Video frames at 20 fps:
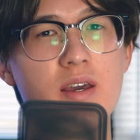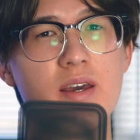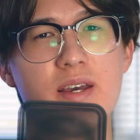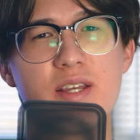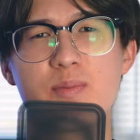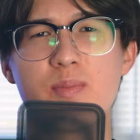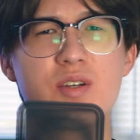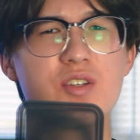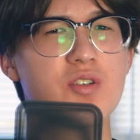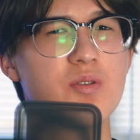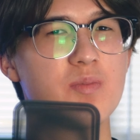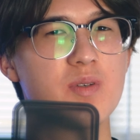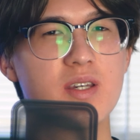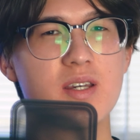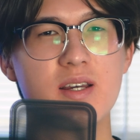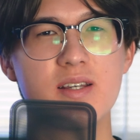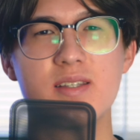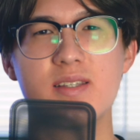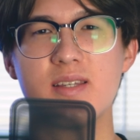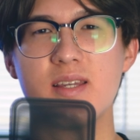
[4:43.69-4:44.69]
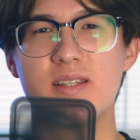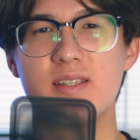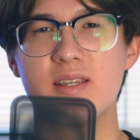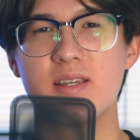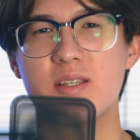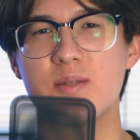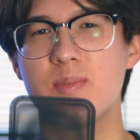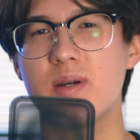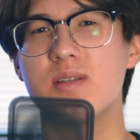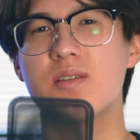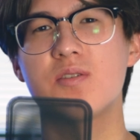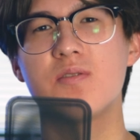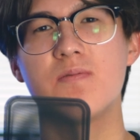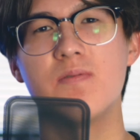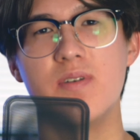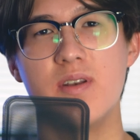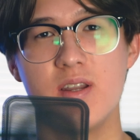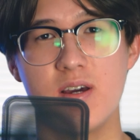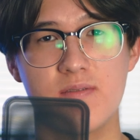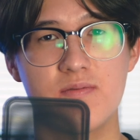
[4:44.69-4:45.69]
especially because it's expensive
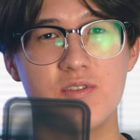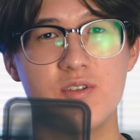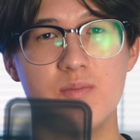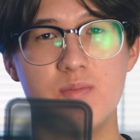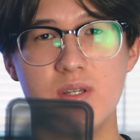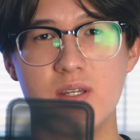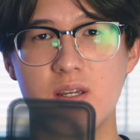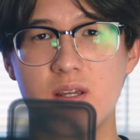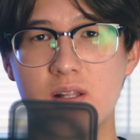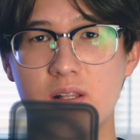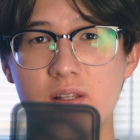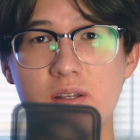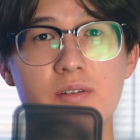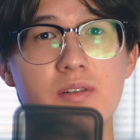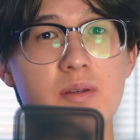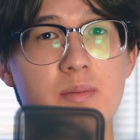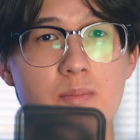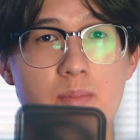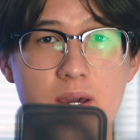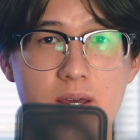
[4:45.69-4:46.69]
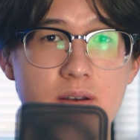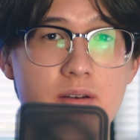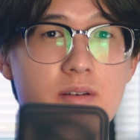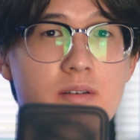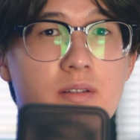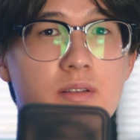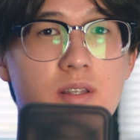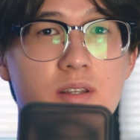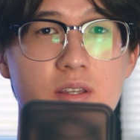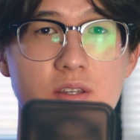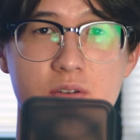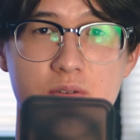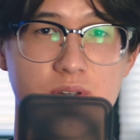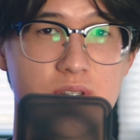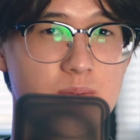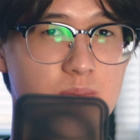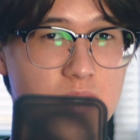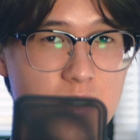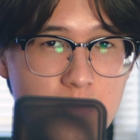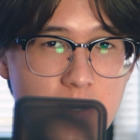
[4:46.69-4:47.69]
enough to be clearly better than a
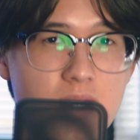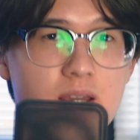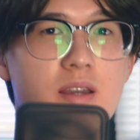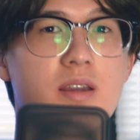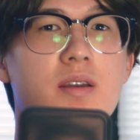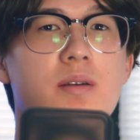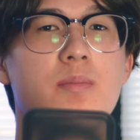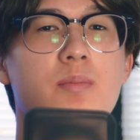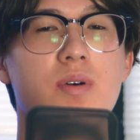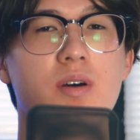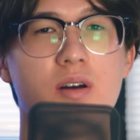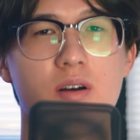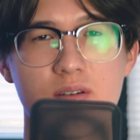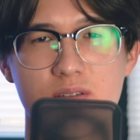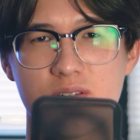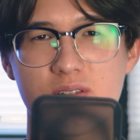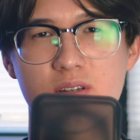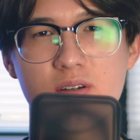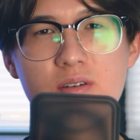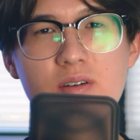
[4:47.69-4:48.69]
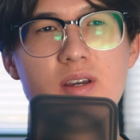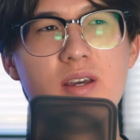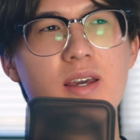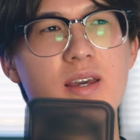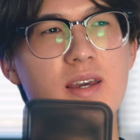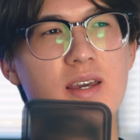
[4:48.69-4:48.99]
USB mic, but also,